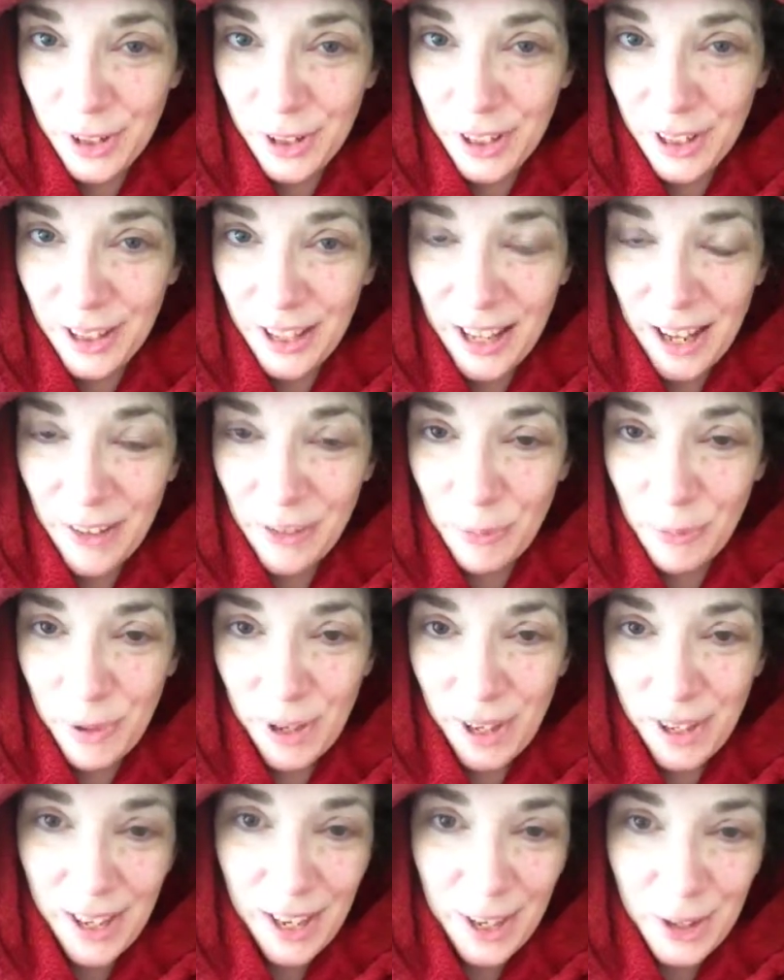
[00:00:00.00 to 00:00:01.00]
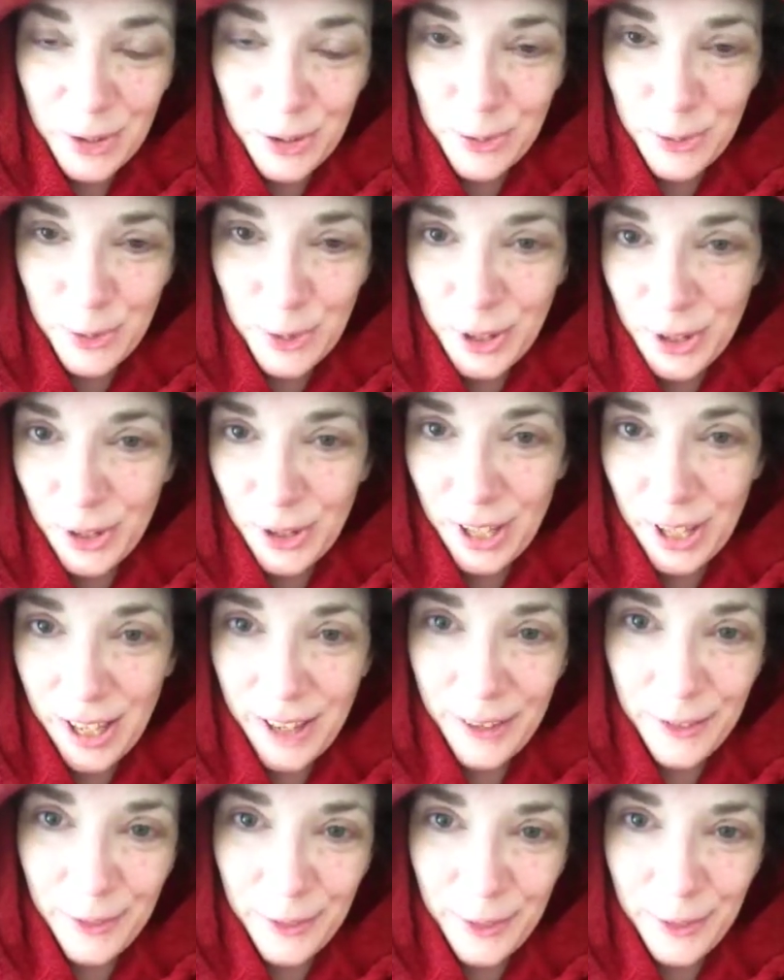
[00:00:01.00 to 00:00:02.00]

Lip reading: That they'd have to make a case for their life.